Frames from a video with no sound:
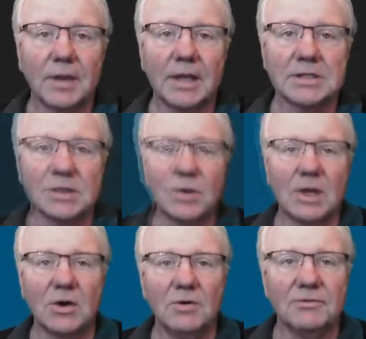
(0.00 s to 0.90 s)
as a
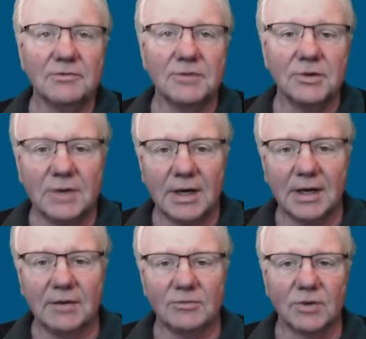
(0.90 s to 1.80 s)
quick overview
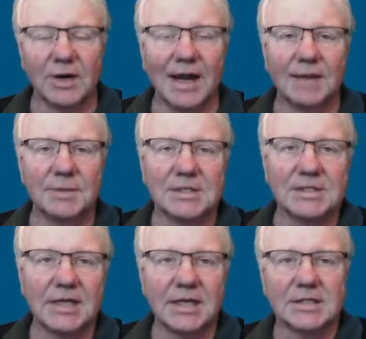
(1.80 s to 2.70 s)
of where IMUS
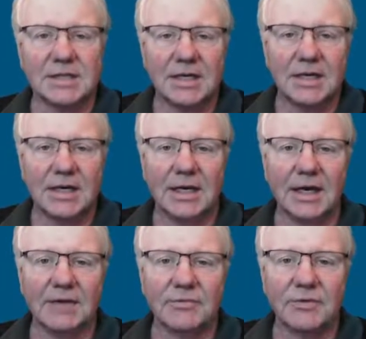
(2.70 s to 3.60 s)
sits,
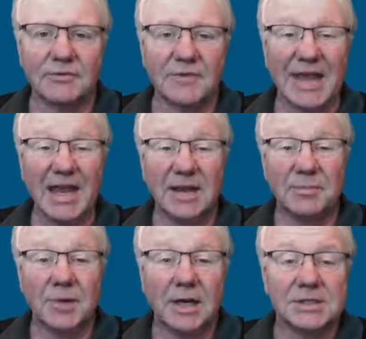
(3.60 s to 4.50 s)
for the Vicadia
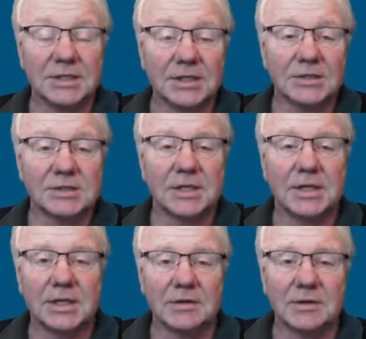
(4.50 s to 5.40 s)
project, there's a
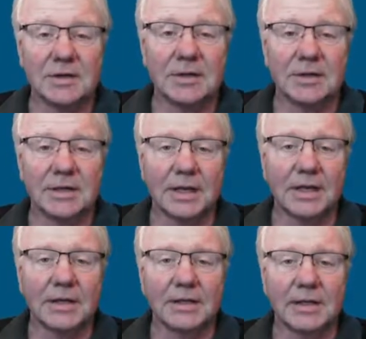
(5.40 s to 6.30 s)
thing called,
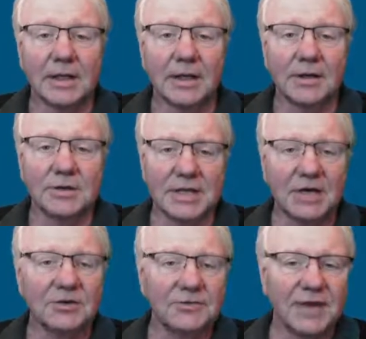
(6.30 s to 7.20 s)
there's
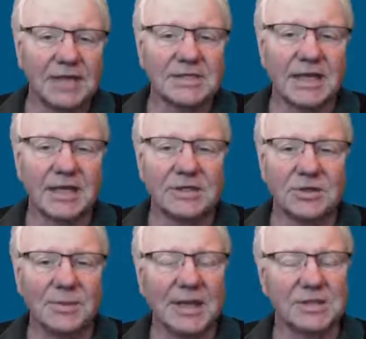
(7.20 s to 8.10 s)
interface and
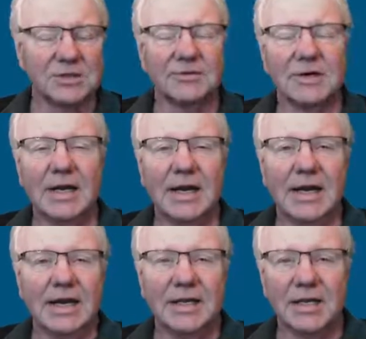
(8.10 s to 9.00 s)
domain server.
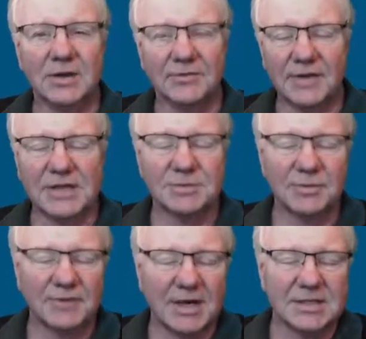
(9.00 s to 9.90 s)
The interface
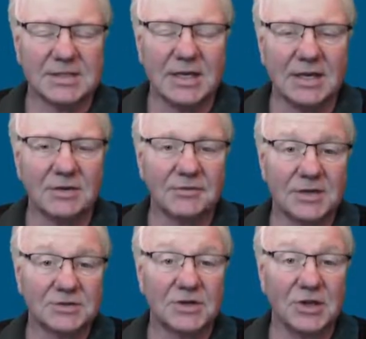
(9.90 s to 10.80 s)
provides the
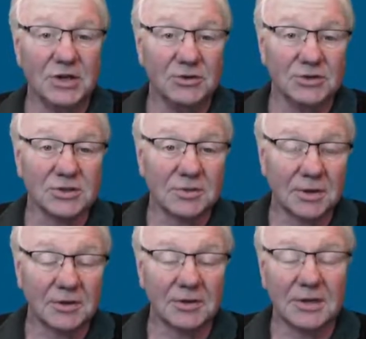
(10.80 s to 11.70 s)
interface to the user,
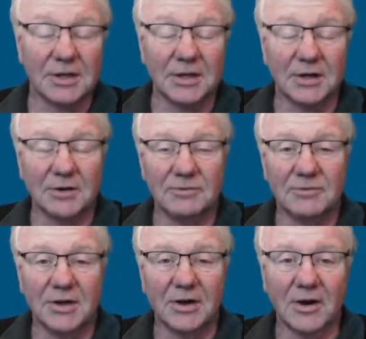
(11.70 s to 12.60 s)
whether in their
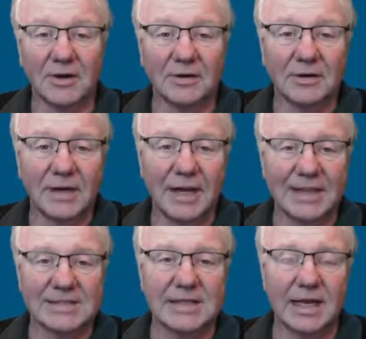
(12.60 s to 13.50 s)
VR
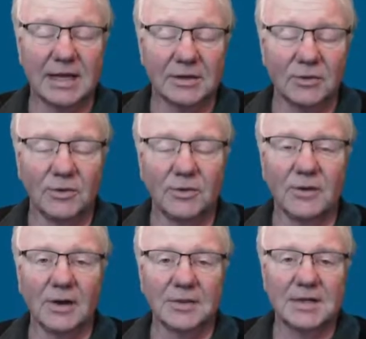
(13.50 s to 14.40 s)
headset
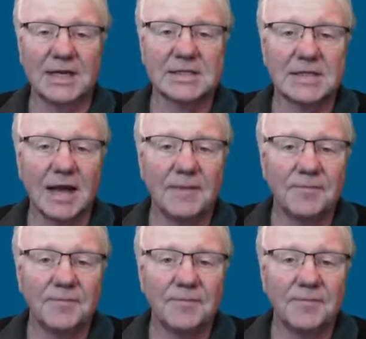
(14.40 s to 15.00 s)
or on the desktop.